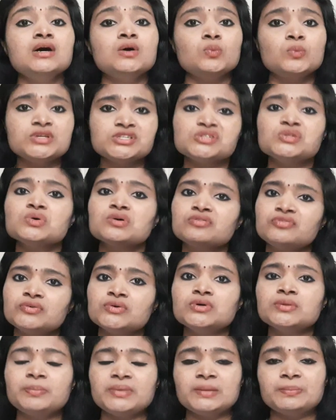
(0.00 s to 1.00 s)
which look
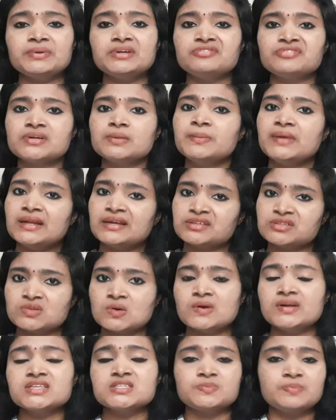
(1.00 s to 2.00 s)
for people from
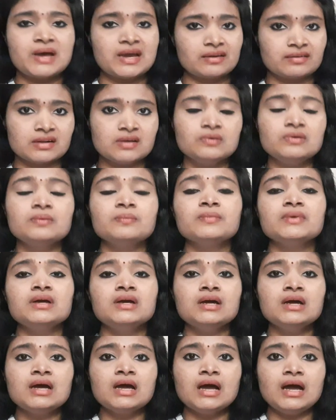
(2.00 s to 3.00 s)
electronics background.
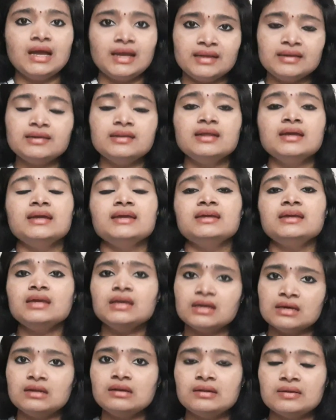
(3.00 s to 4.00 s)
And
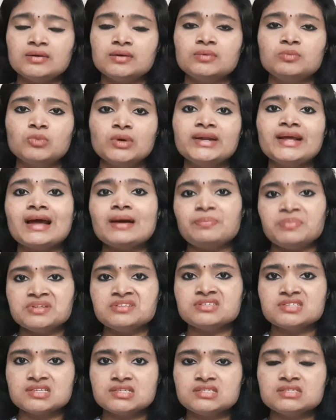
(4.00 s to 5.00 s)
here what
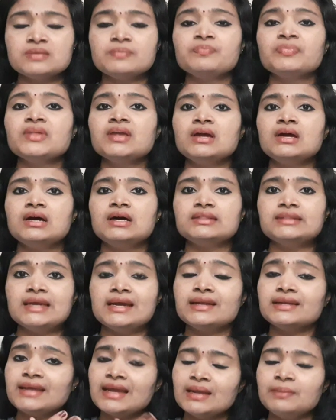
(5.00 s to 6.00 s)
happens is
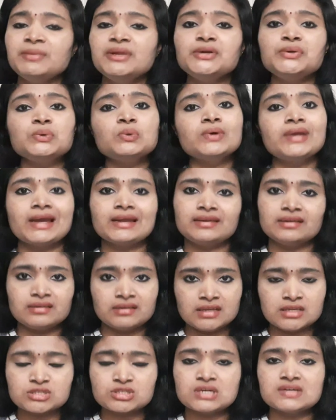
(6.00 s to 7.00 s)
there can be two
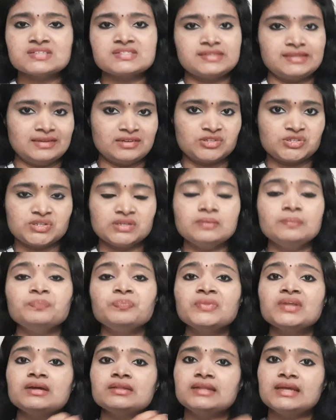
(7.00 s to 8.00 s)
categories of selection.
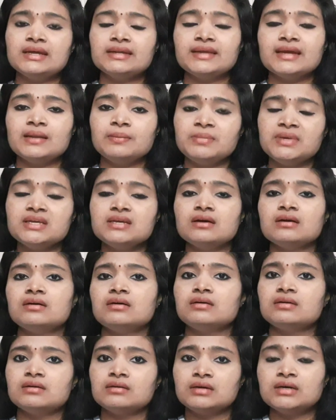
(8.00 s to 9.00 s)
There can be
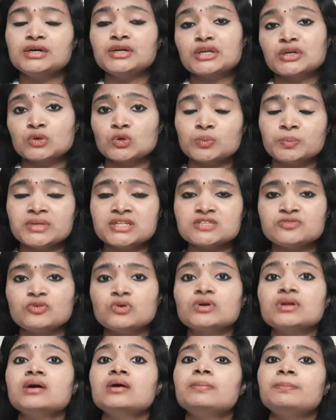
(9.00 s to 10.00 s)
recruitments
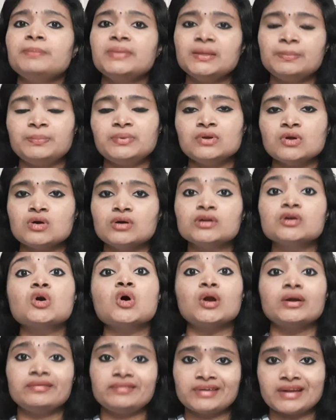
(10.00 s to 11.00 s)
for people on
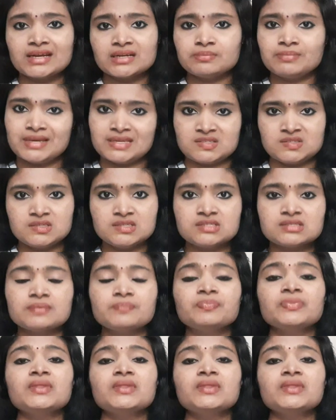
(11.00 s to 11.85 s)
contract basis